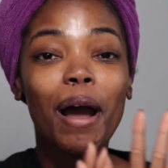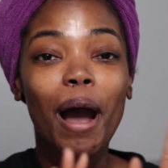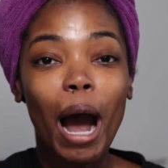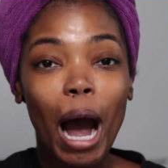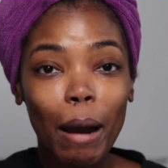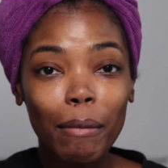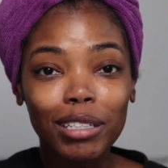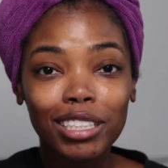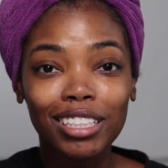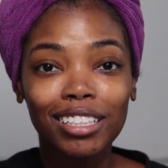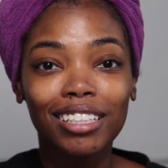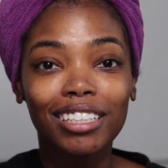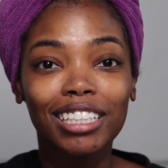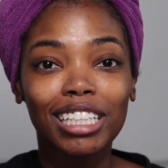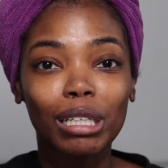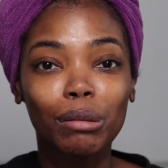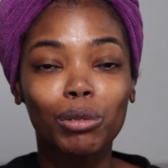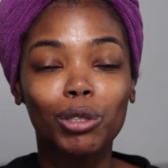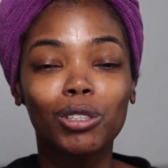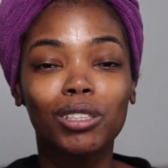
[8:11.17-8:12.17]
I'm just going to
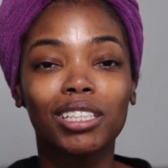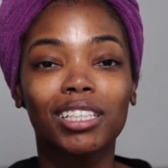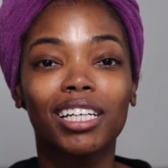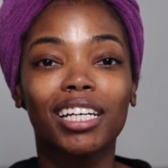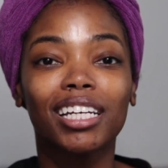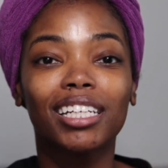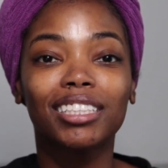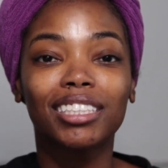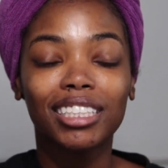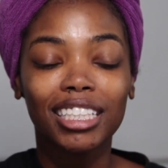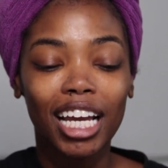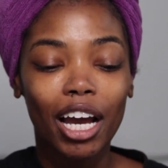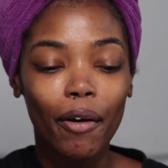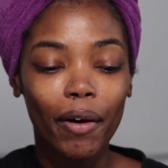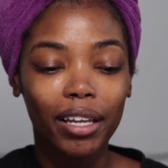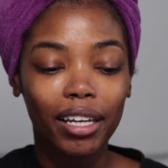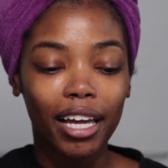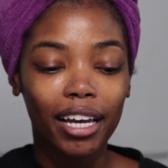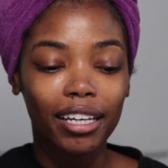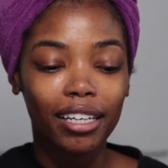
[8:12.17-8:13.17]
keep using it, see how
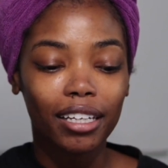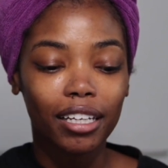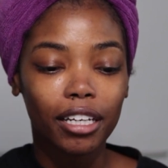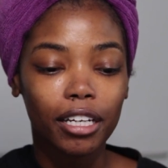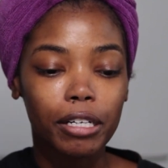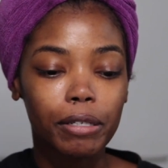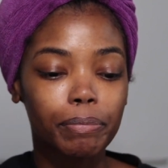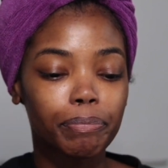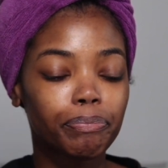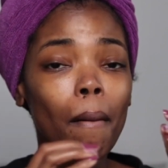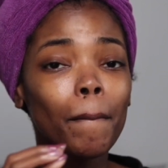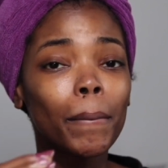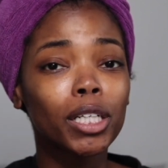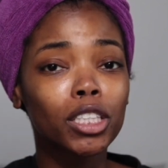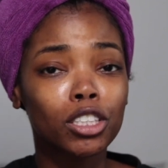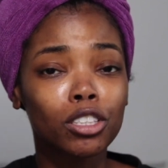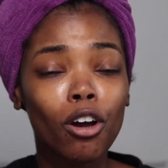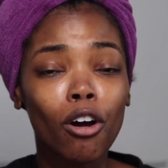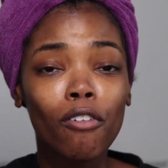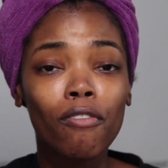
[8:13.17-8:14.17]
I like it. But
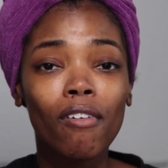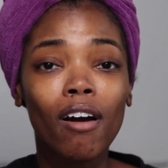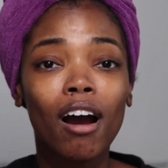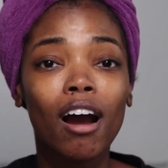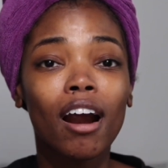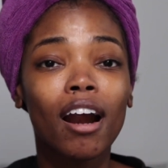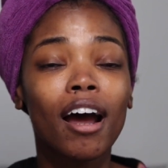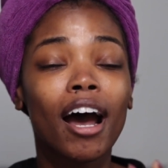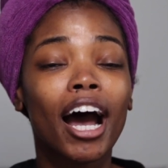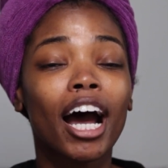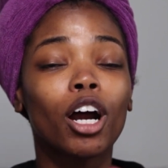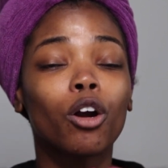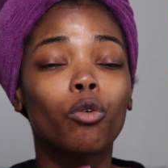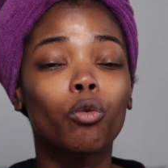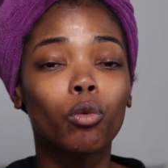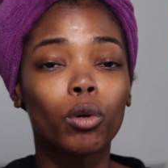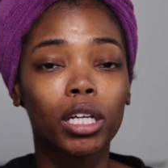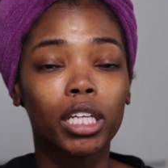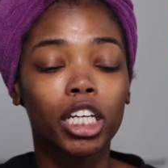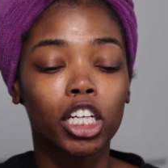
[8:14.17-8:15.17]
so far, I
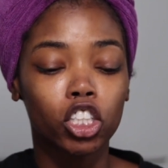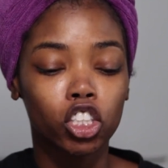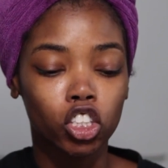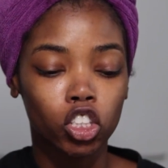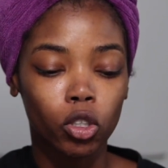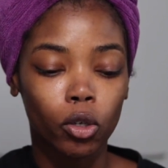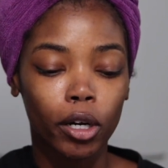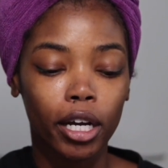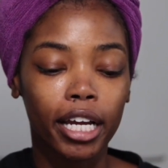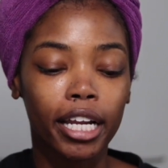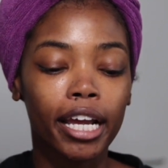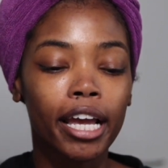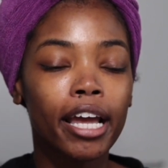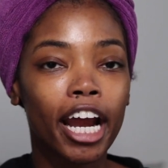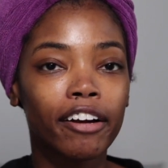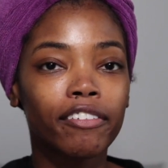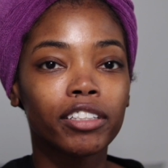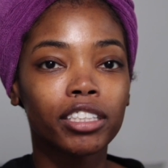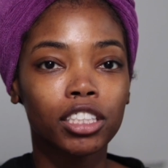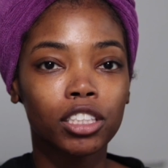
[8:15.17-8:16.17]
really enjoyed
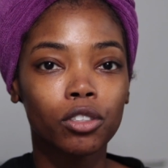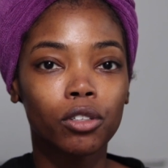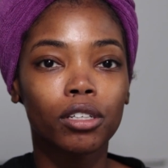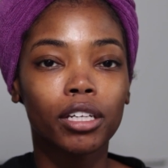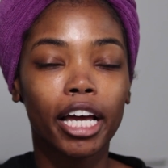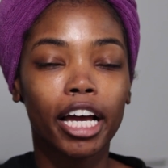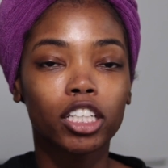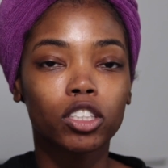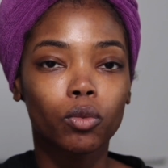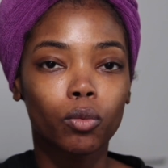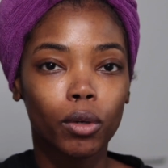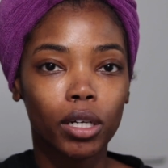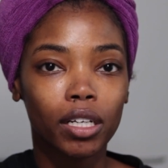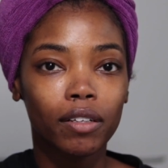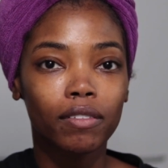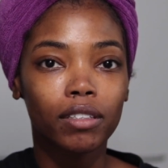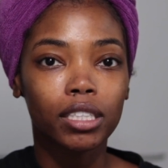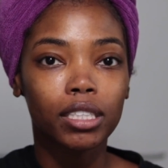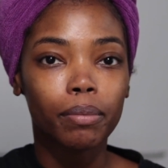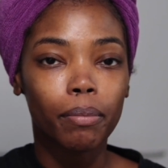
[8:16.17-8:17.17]
every single last one
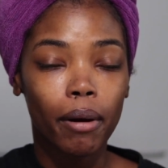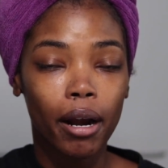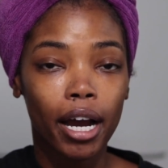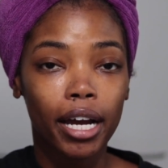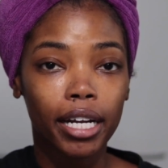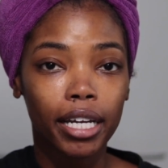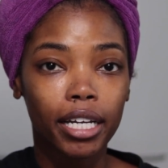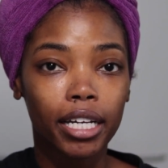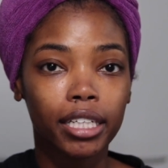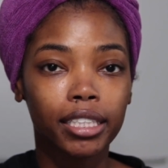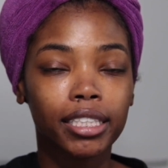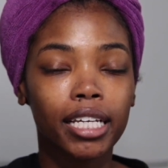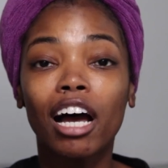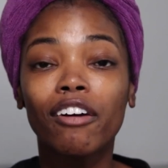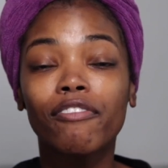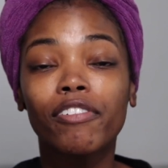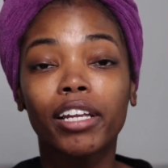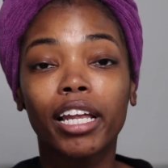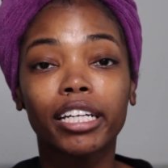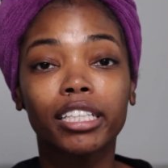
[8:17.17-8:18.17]
of these products. I
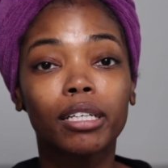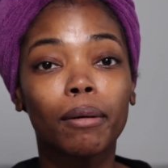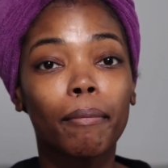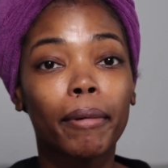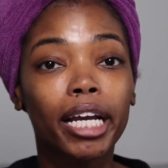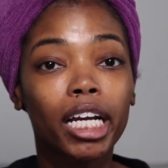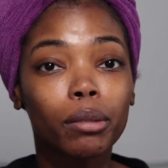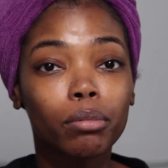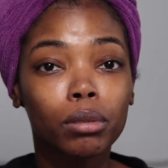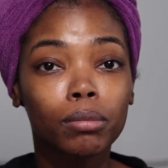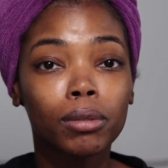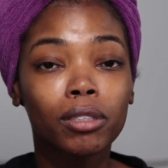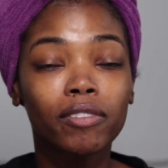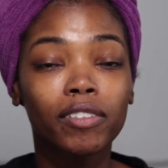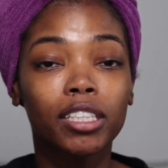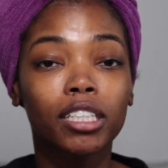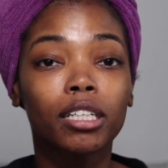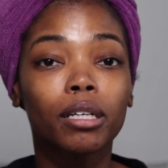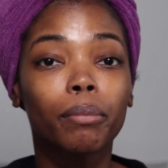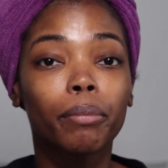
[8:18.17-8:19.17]
felt like the makeup remover
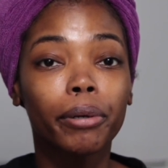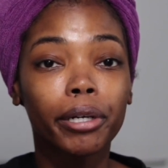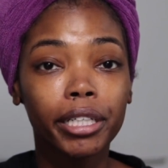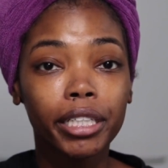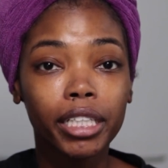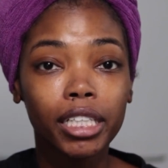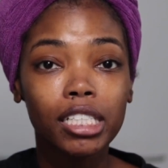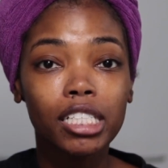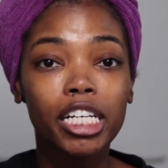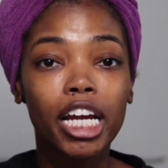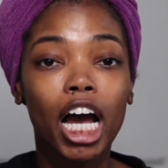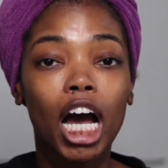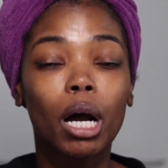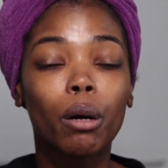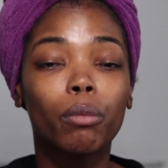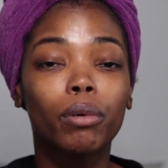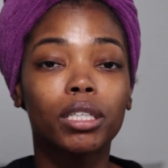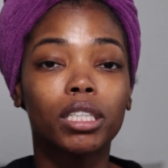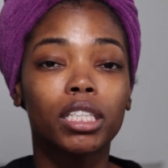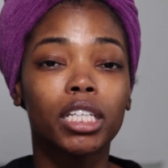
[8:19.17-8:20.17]
did a pretty good
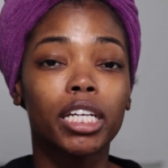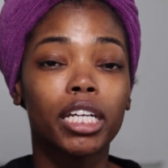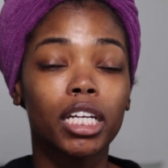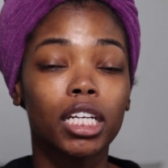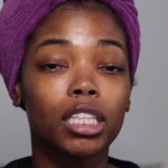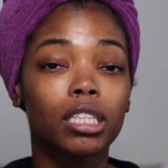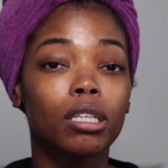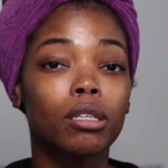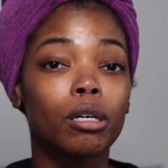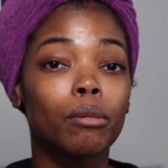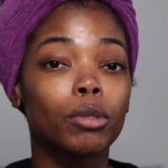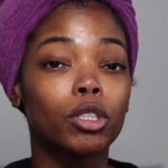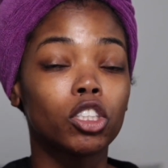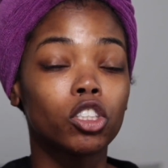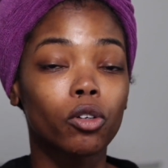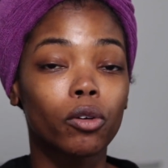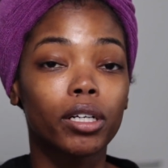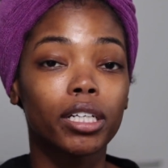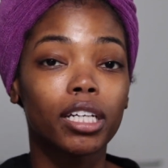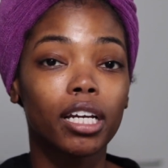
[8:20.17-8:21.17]
job with getting the
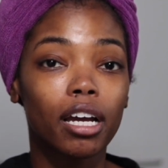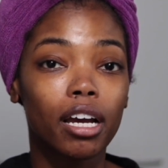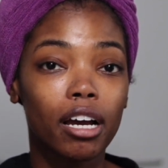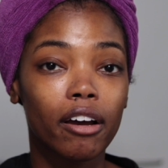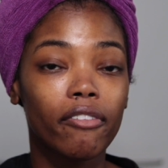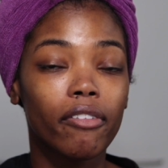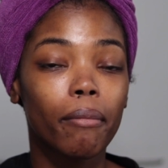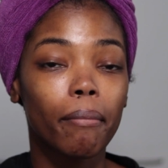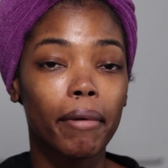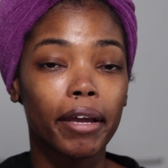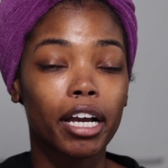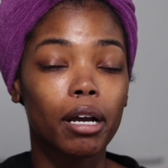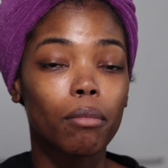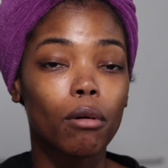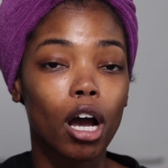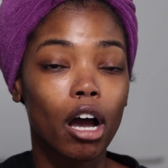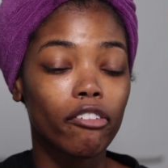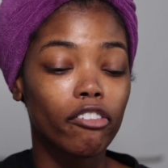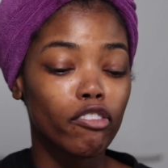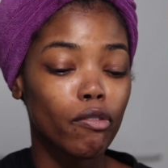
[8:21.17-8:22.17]
majority of the makeup
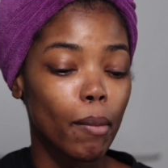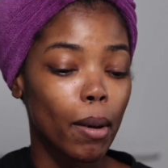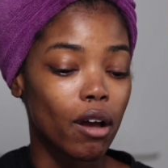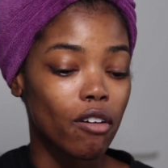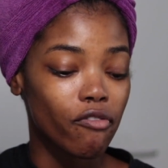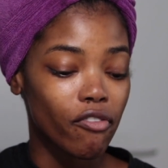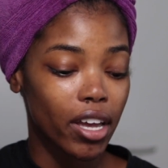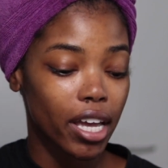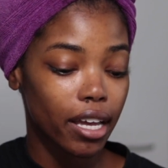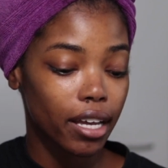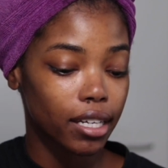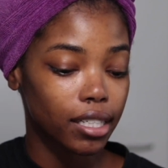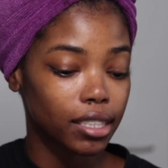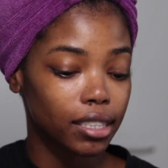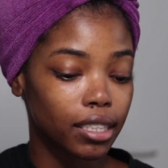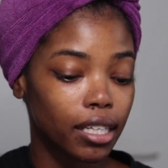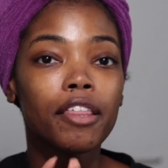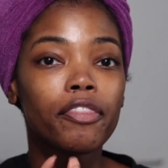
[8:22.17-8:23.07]
off of my face.